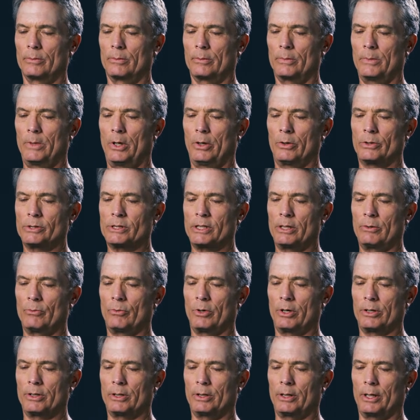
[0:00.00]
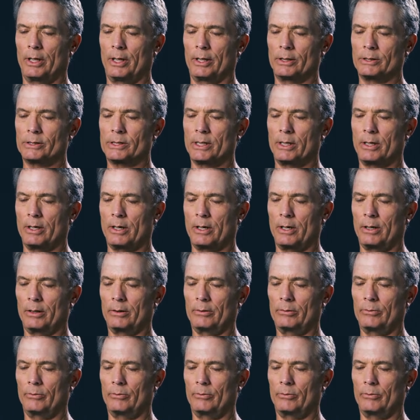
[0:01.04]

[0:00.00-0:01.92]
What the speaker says: noticing where the lungs are.